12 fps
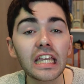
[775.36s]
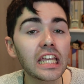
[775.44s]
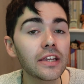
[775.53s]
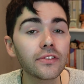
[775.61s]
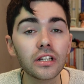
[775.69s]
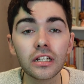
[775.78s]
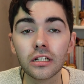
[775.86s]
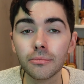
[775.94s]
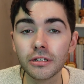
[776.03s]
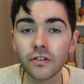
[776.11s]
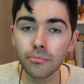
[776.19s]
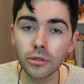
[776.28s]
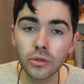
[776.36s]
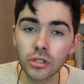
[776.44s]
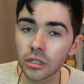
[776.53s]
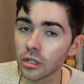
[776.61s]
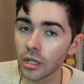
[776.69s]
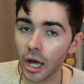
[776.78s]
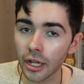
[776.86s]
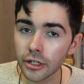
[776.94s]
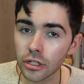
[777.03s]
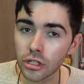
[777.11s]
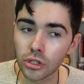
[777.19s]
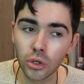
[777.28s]
even a little bit of musical
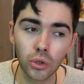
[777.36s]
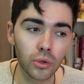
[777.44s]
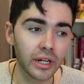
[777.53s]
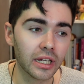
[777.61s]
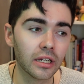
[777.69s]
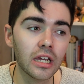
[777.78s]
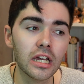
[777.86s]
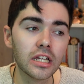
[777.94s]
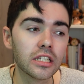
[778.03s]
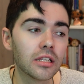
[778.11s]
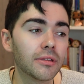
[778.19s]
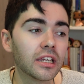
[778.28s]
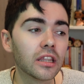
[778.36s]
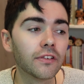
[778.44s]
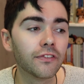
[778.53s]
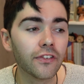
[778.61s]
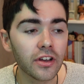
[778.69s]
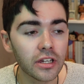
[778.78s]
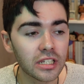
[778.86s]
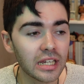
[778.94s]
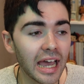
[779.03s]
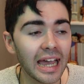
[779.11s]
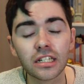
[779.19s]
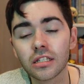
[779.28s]
underscoring, something in the first
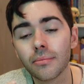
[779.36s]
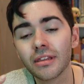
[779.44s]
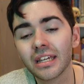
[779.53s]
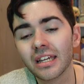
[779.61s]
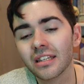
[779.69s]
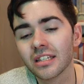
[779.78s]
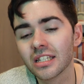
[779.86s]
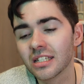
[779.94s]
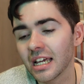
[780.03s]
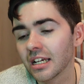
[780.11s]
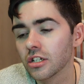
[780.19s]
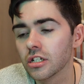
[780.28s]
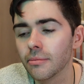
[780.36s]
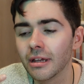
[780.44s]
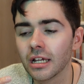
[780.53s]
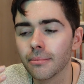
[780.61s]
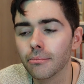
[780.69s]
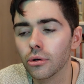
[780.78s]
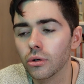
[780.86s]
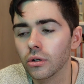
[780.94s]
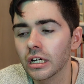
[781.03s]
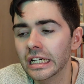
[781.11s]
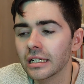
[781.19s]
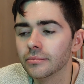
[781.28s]
act, something in the second to make it
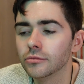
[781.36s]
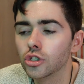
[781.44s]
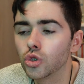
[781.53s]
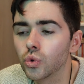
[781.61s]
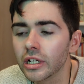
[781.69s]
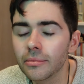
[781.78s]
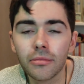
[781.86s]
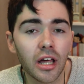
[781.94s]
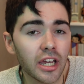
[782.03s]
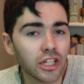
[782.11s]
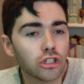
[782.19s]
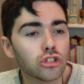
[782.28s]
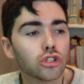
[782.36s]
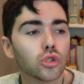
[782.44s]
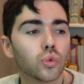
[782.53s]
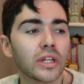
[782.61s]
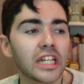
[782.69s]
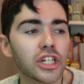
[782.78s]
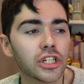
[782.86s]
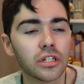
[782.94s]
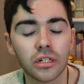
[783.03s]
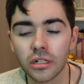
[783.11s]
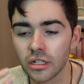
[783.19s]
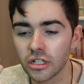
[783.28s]
more dreamlike and
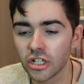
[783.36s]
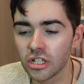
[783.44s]
Grecian, and